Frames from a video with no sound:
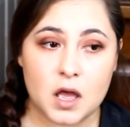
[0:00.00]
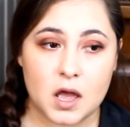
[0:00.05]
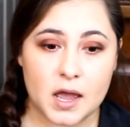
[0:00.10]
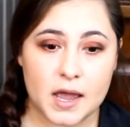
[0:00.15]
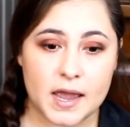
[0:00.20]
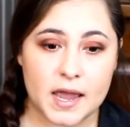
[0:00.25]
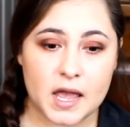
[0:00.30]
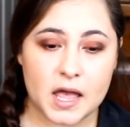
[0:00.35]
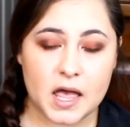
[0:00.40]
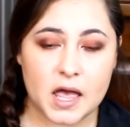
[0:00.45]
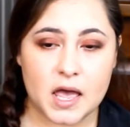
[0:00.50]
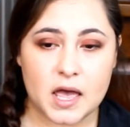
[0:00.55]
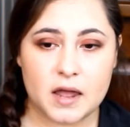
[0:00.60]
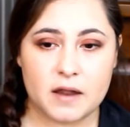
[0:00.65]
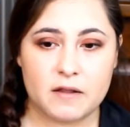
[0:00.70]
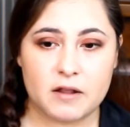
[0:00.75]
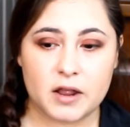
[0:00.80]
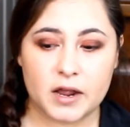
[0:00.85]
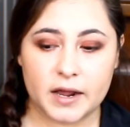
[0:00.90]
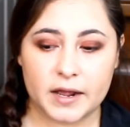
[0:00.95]

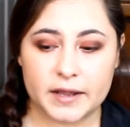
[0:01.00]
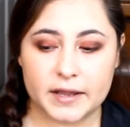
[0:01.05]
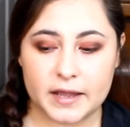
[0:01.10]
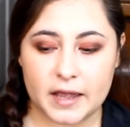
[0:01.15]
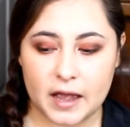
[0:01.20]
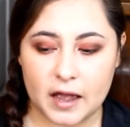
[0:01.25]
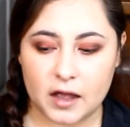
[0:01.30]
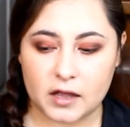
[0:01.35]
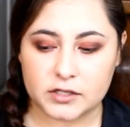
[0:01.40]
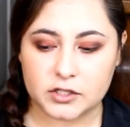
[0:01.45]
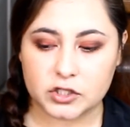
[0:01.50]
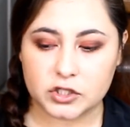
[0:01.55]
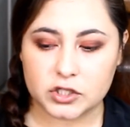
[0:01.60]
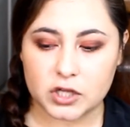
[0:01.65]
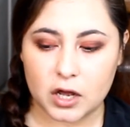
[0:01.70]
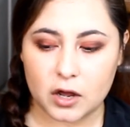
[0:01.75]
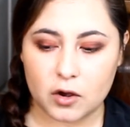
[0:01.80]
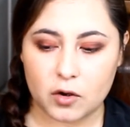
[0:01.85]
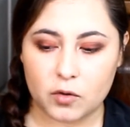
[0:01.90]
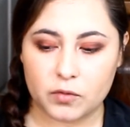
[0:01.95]
And yeah,
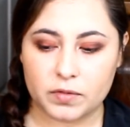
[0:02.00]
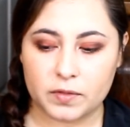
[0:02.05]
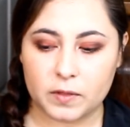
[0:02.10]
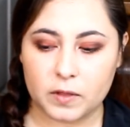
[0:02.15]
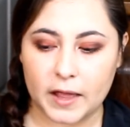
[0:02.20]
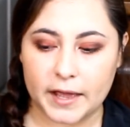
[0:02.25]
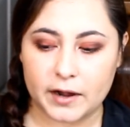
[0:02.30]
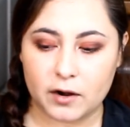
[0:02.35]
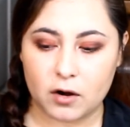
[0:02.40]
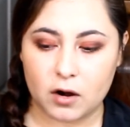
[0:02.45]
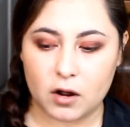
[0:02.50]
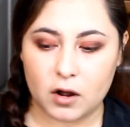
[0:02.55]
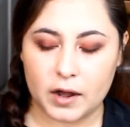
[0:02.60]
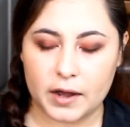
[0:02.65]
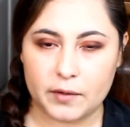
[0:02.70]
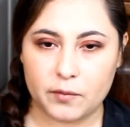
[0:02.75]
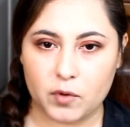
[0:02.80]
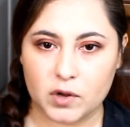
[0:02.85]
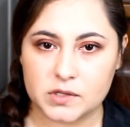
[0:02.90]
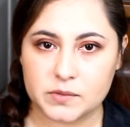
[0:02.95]
so later
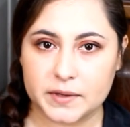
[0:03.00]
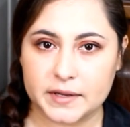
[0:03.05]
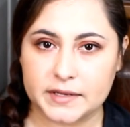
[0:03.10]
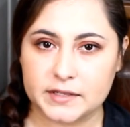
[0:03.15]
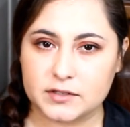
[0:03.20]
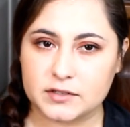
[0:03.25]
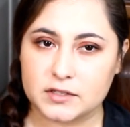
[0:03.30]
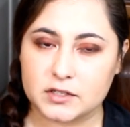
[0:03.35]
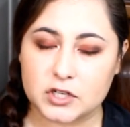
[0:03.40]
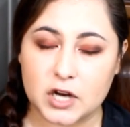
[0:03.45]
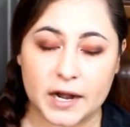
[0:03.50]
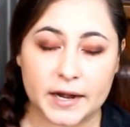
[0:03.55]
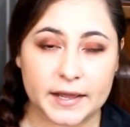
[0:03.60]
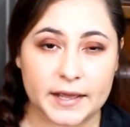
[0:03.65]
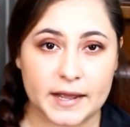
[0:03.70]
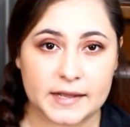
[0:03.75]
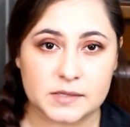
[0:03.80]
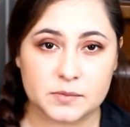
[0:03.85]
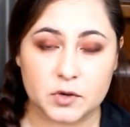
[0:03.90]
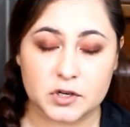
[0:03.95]
on, once we tried to
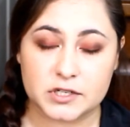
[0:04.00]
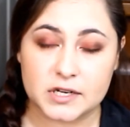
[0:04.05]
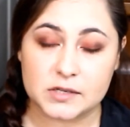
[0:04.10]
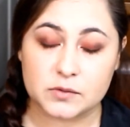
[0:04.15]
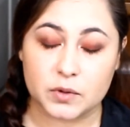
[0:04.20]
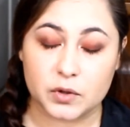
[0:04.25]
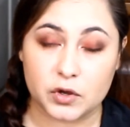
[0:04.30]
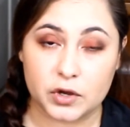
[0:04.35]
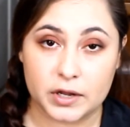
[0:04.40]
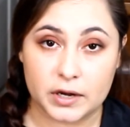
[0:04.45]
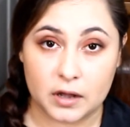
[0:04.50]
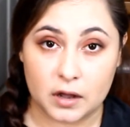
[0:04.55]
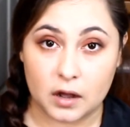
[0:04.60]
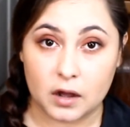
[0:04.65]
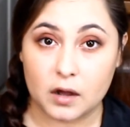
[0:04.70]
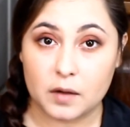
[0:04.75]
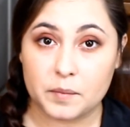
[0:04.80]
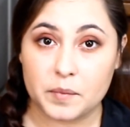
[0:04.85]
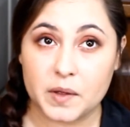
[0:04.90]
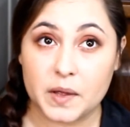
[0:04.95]
get as much as we could
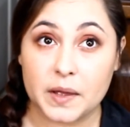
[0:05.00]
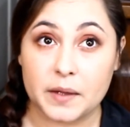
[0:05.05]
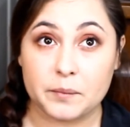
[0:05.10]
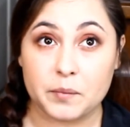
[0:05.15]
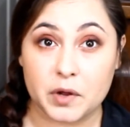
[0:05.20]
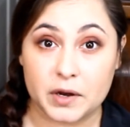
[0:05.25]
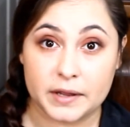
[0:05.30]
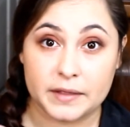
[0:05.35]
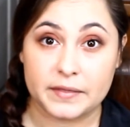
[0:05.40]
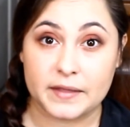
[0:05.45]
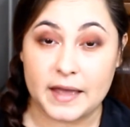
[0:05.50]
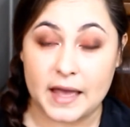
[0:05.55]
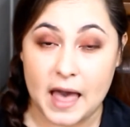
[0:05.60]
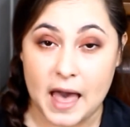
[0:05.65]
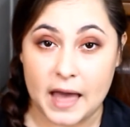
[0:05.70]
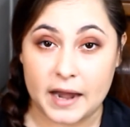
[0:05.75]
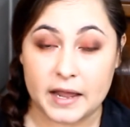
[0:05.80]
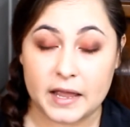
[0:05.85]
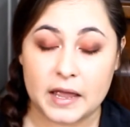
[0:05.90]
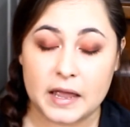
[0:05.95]
up and put it in the
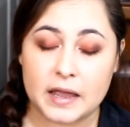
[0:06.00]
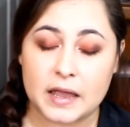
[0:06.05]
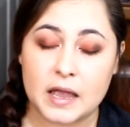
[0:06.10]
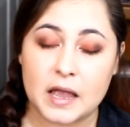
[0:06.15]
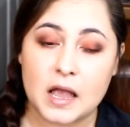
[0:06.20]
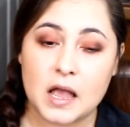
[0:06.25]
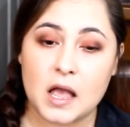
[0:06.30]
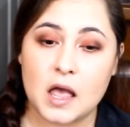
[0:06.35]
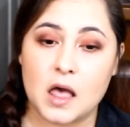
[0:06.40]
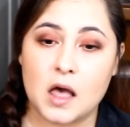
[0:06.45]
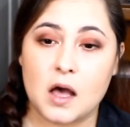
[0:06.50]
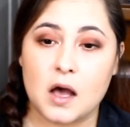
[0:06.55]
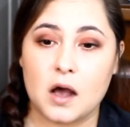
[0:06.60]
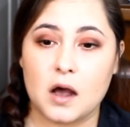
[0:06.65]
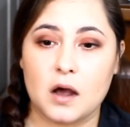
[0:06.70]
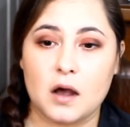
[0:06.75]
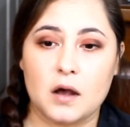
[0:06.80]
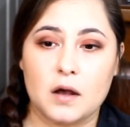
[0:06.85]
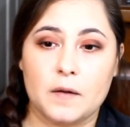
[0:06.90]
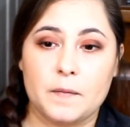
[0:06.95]
attic,
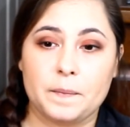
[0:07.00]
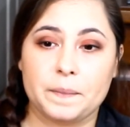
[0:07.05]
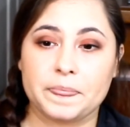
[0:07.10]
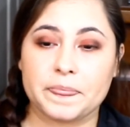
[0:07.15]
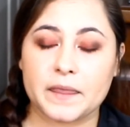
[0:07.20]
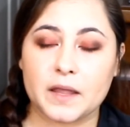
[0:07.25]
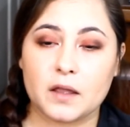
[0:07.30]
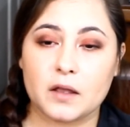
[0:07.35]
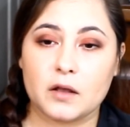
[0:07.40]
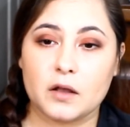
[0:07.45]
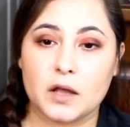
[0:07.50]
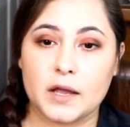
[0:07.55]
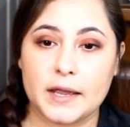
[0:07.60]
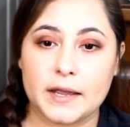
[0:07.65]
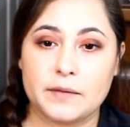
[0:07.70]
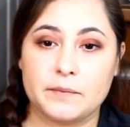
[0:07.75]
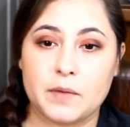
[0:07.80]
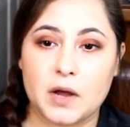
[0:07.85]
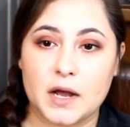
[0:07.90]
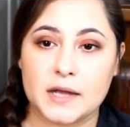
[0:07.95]

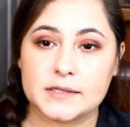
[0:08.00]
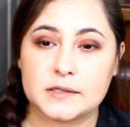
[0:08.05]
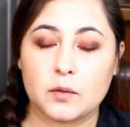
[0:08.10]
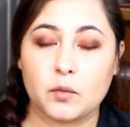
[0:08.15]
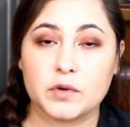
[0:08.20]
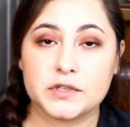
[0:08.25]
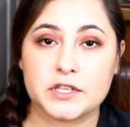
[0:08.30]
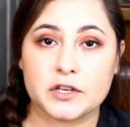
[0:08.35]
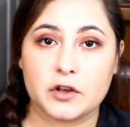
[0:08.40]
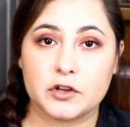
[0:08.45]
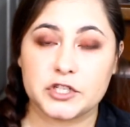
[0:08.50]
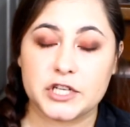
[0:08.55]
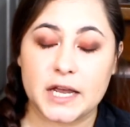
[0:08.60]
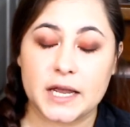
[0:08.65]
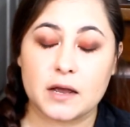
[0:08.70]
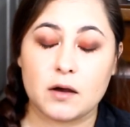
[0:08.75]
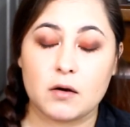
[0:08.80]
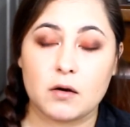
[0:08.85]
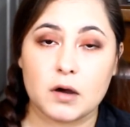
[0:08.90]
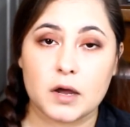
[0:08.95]
my husband went to go
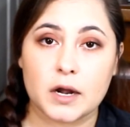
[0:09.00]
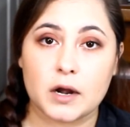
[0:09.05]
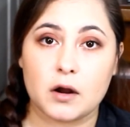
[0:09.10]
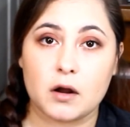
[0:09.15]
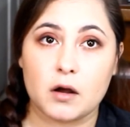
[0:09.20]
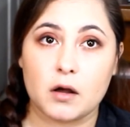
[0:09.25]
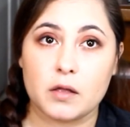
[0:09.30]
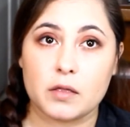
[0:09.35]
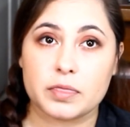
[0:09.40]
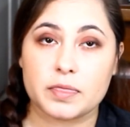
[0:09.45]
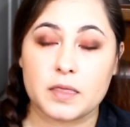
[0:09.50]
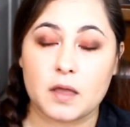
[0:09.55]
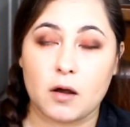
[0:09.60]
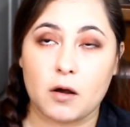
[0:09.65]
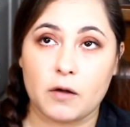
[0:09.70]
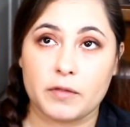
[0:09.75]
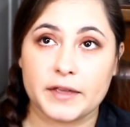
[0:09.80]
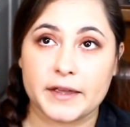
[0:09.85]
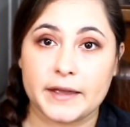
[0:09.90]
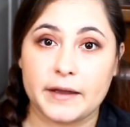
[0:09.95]
check on
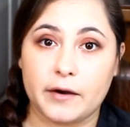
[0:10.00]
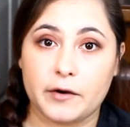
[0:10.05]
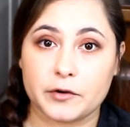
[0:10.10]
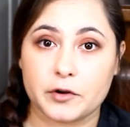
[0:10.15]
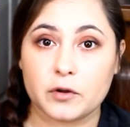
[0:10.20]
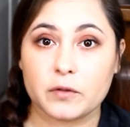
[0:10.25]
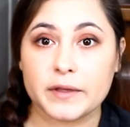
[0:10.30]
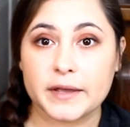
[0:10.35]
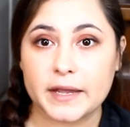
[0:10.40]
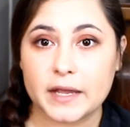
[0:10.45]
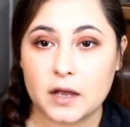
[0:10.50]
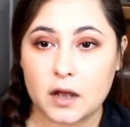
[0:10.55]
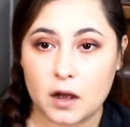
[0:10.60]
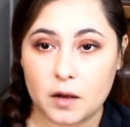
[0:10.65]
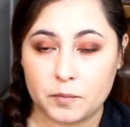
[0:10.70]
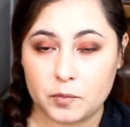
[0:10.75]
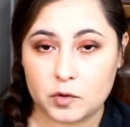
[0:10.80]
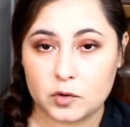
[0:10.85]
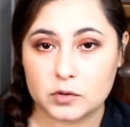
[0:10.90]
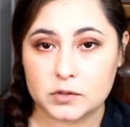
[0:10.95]
all the elderly
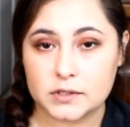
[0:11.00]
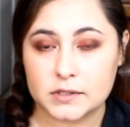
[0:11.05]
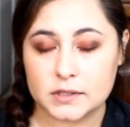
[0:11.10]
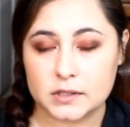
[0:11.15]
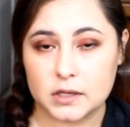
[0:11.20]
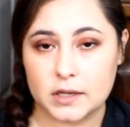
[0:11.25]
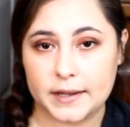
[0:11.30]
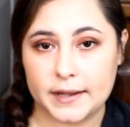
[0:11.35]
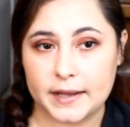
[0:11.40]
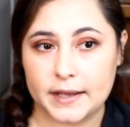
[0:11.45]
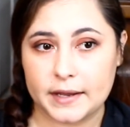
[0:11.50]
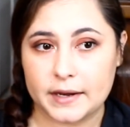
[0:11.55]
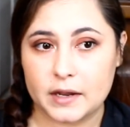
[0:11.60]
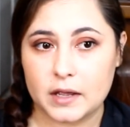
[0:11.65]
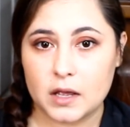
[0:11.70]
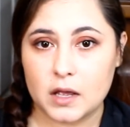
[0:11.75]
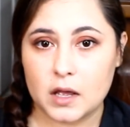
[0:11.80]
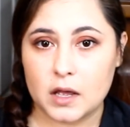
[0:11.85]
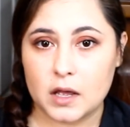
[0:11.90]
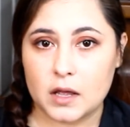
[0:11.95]
couples and
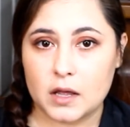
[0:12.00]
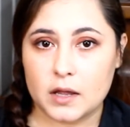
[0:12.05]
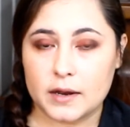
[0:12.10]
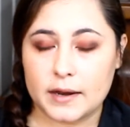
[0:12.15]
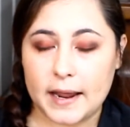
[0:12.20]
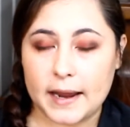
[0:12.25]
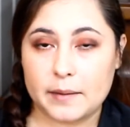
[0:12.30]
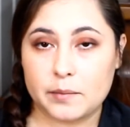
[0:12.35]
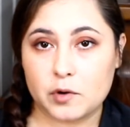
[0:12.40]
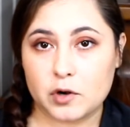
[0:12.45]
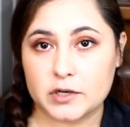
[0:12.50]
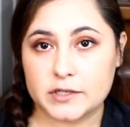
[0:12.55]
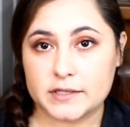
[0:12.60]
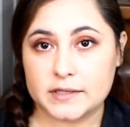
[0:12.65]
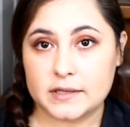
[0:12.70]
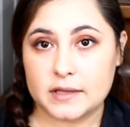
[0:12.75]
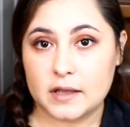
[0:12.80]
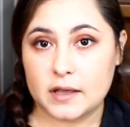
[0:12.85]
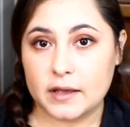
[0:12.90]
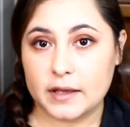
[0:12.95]

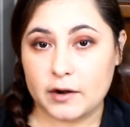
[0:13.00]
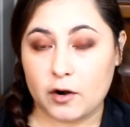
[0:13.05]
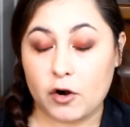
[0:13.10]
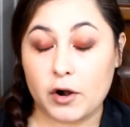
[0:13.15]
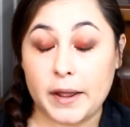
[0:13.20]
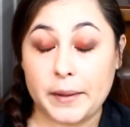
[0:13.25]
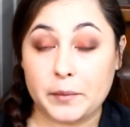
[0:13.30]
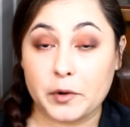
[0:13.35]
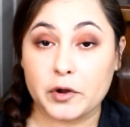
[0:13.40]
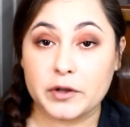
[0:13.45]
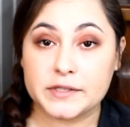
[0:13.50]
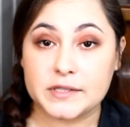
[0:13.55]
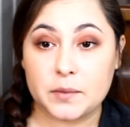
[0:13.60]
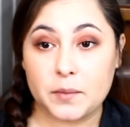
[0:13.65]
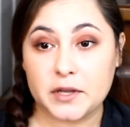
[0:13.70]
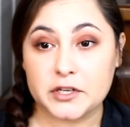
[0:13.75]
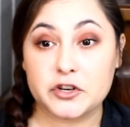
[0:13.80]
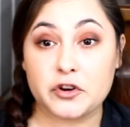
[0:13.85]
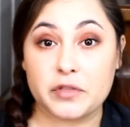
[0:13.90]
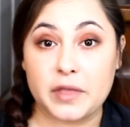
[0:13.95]
neighbors in our neighborhood to
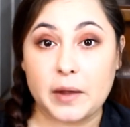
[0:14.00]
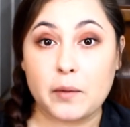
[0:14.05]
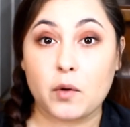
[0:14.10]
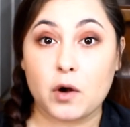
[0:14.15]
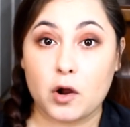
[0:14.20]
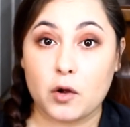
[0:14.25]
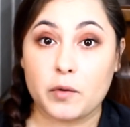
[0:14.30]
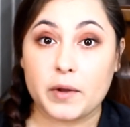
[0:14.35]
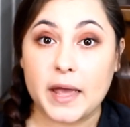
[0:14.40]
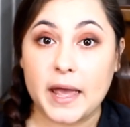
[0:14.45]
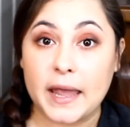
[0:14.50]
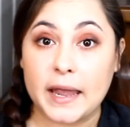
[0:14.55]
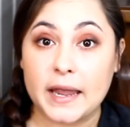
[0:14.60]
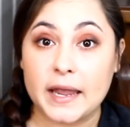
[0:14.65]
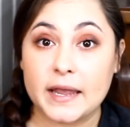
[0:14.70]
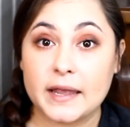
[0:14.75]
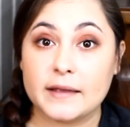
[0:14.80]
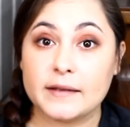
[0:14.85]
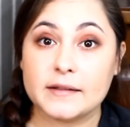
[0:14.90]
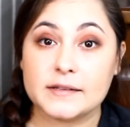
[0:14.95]
make sure they were
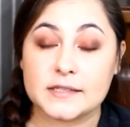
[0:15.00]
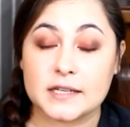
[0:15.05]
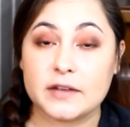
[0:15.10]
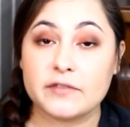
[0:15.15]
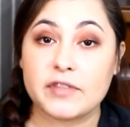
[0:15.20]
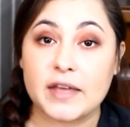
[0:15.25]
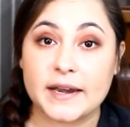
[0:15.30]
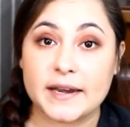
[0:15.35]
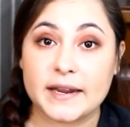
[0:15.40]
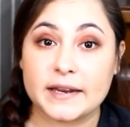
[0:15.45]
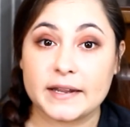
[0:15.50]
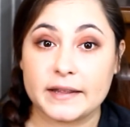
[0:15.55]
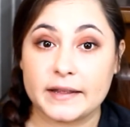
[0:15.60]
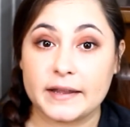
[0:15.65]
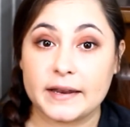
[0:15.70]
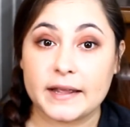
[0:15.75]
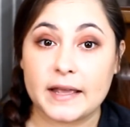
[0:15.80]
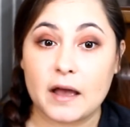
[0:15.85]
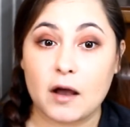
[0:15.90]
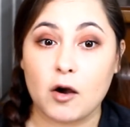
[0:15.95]
okay and see if they needed
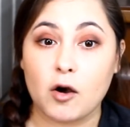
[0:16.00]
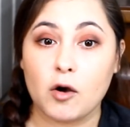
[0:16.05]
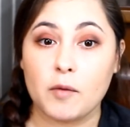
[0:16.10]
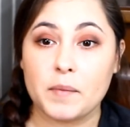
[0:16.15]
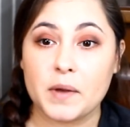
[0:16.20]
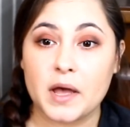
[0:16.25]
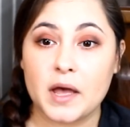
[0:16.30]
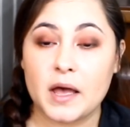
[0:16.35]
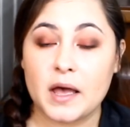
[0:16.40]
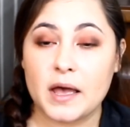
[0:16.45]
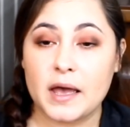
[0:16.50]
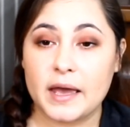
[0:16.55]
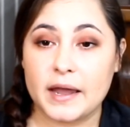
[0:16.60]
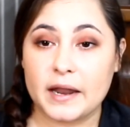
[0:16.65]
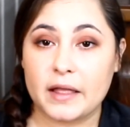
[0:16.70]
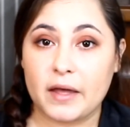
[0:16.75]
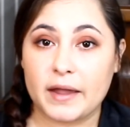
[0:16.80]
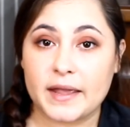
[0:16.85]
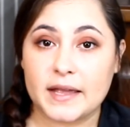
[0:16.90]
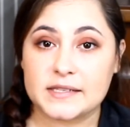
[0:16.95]
any help. And
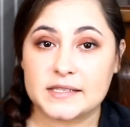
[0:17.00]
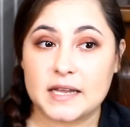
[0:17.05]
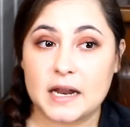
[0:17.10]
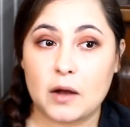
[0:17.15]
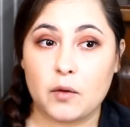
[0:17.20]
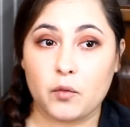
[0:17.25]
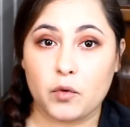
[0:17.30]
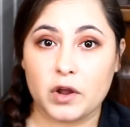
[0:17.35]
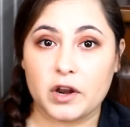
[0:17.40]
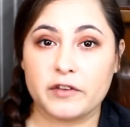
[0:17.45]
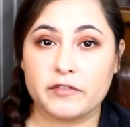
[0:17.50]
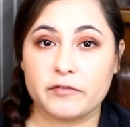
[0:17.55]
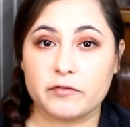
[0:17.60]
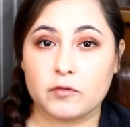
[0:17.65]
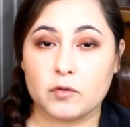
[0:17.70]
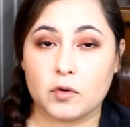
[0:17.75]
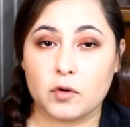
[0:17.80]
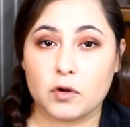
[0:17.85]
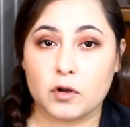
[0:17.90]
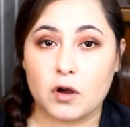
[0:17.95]
like I said, I would have
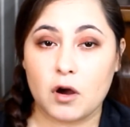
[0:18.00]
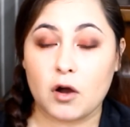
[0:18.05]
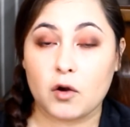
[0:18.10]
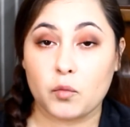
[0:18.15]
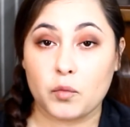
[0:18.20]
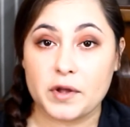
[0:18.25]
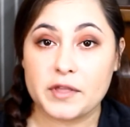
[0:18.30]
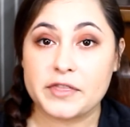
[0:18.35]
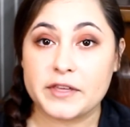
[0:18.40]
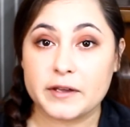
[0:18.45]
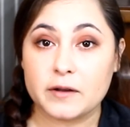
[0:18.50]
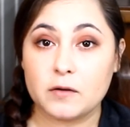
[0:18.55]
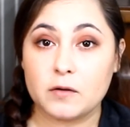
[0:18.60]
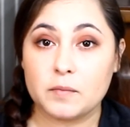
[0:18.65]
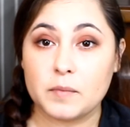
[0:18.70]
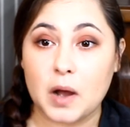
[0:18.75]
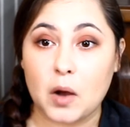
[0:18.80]
gone with him.